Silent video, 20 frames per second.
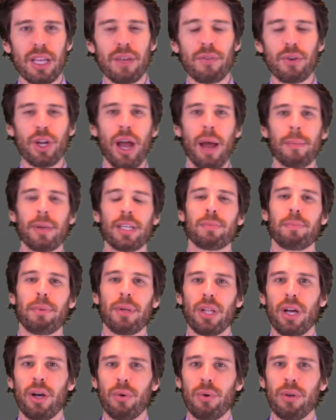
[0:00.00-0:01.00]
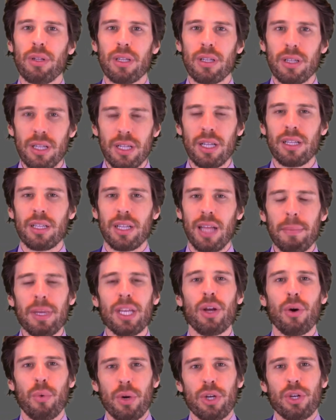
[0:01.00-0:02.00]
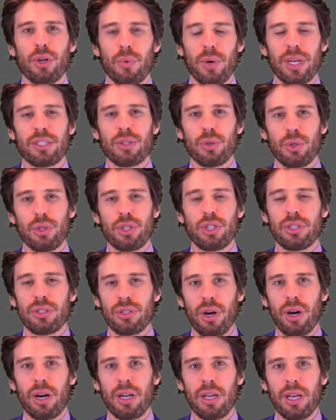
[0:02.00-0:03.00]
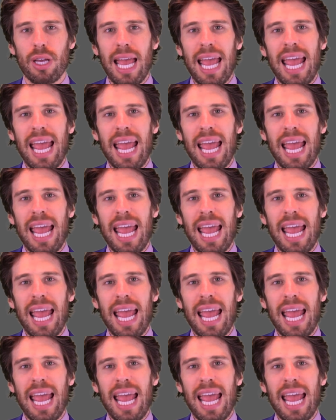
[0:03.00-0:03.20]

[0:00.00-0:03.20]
Leave your comments below. L- let me know what your resolutions are